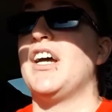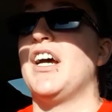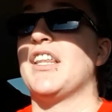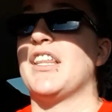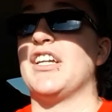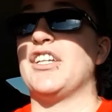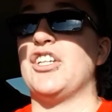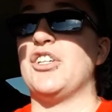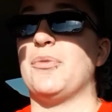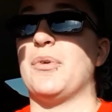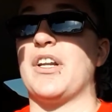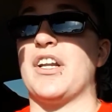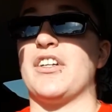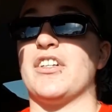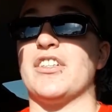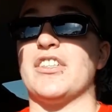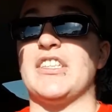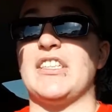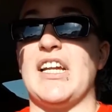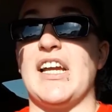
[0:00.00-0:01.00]
then you would
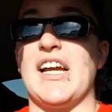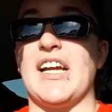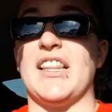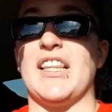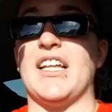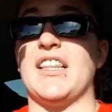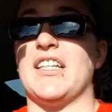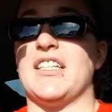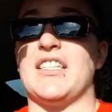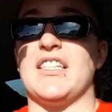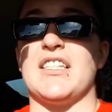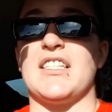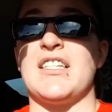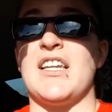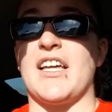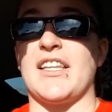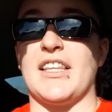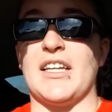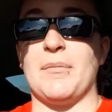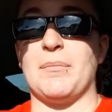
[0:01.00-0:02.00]
understand that this is
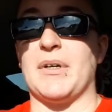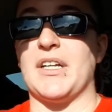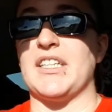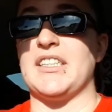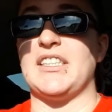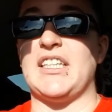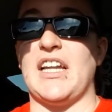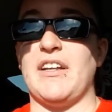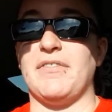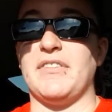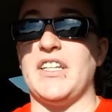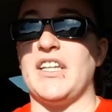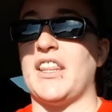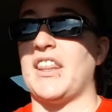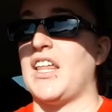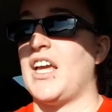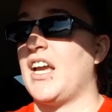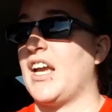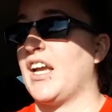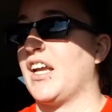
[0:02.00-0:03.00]
nothing but a safety
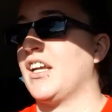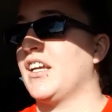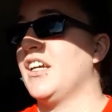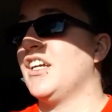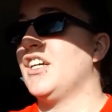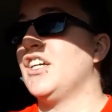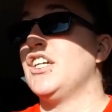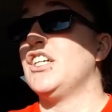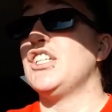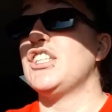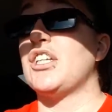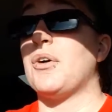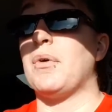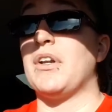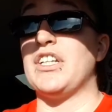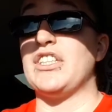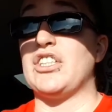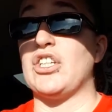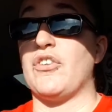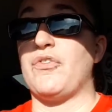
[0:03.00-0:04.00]
thing, so on
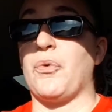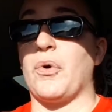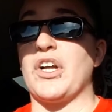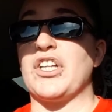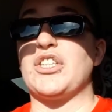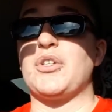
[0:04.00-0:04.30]
and so forth.